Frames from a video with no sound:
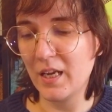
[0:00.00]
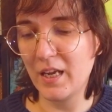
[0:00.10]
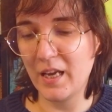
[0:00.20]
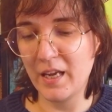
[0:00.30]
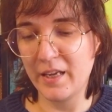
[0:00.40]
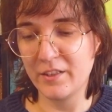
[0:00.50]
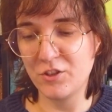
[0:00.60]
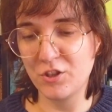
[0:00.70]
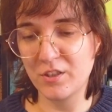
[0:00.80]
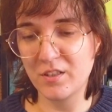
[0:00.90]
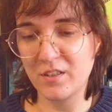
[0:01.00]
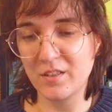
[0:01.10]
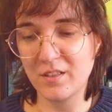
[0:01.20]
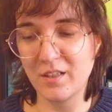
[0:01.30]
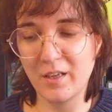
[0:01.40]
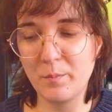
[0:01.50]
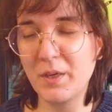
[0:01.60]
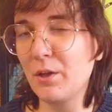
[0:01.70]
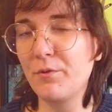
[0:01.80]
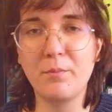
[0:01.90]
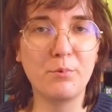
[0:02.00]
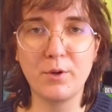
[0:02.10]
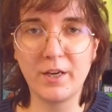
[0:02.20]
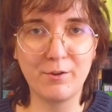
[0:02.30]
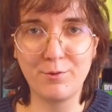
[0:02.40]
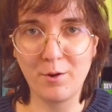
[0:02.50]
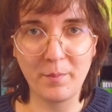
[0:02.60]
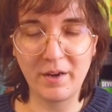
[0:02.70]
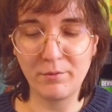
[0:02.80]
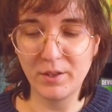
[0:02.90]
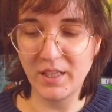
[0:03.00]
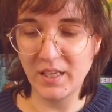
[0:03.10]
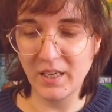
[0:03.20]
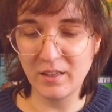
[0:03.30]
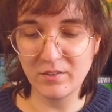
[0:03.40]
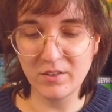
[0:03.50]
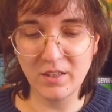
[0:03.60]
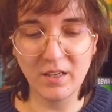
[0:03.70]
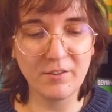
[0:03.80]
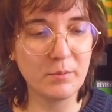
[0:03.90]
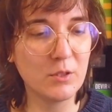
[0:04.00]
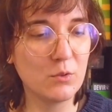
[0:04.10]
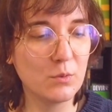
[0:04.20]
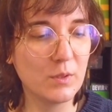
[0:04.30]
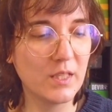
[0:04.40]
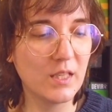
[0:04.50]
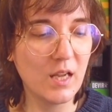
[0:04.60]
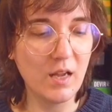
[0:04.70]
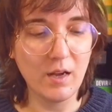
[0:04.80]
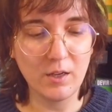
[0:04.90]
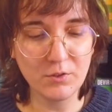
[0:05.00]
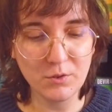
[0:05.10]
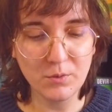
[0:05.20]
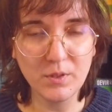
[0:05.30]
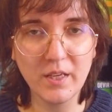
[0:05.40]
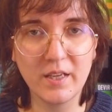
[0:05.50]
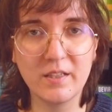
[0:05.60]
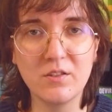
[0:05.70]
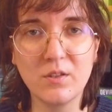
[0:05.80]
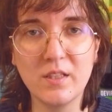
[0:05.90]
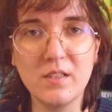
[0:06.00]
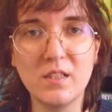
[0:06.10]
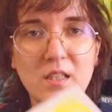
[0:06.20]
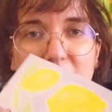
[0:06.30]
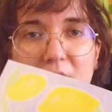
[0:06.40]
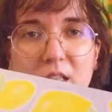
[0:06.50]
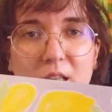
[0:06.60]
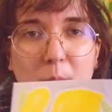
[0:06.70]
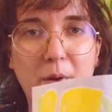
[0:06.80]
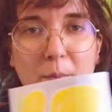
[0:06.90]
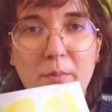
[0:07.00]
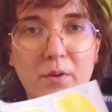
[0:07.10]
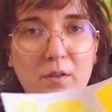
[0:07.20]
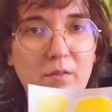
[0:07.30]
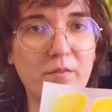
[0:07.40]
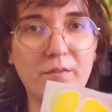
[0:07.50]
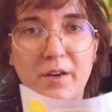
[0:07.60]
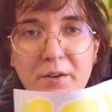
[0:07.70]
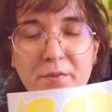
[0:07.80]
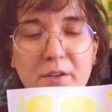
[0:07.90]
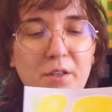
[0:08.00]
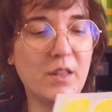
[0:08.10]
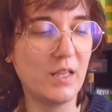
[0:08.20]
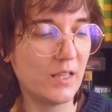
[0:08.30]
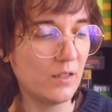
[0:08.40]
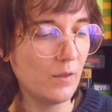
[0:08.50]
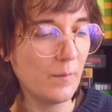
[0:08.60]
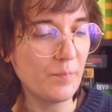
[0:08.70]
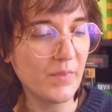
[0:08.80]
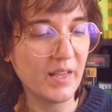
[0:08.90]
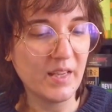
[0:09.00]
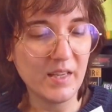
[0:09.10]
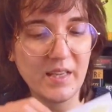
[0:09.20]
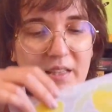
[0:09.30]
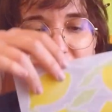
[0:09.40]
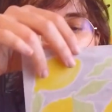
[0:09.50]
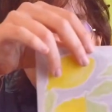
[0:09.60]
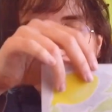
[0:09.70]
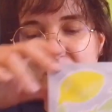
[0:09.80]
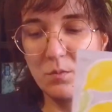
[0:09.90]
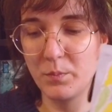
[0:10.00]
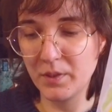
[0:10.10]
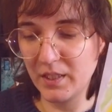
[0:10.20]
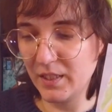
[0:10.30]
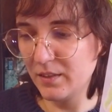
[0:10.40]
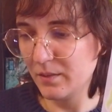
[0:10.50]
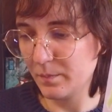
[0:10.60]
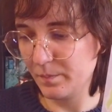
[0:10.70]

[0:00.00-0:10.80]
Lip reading: and just a bit of a break from everything else that I've been doing. Also, yeah, as you can see, the paper very, very thin. It does bleed